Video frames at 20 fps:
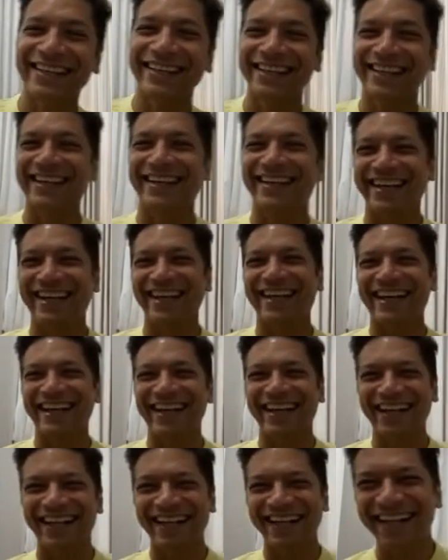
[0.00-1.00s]

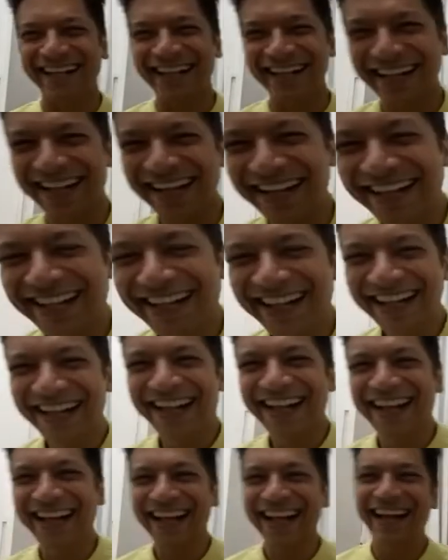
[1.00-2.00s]

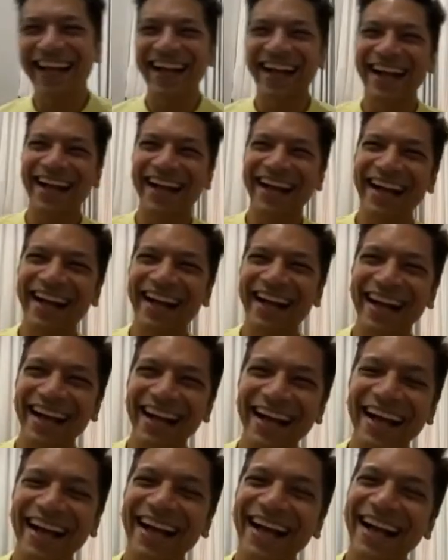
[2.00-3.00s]

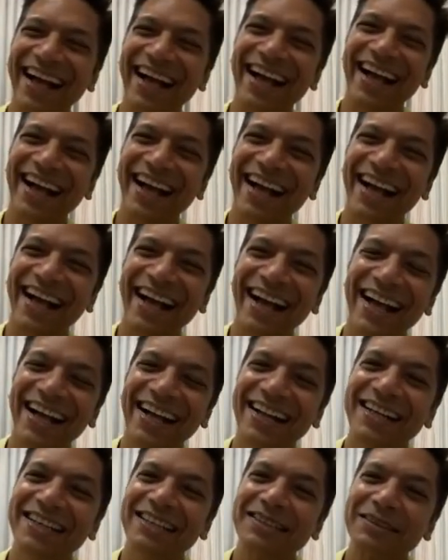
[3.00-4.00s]

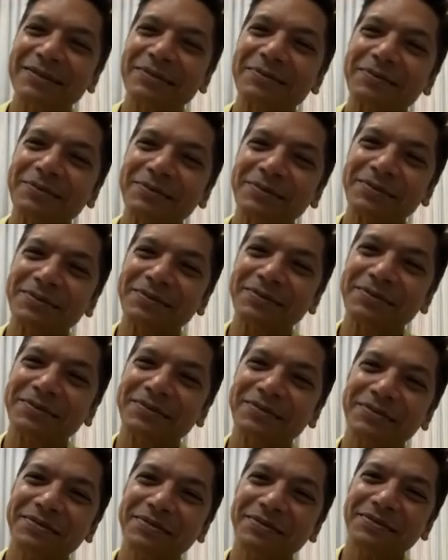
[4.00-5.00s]

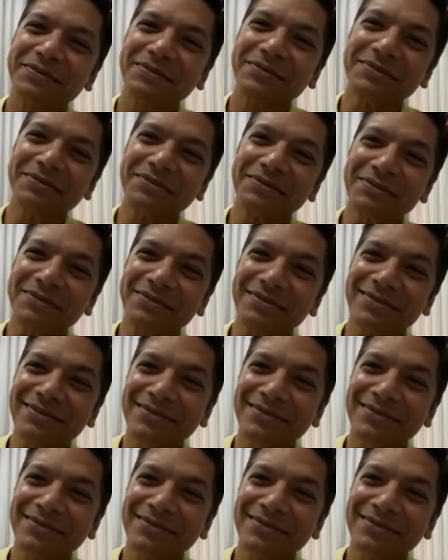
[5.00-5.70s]
[no speech]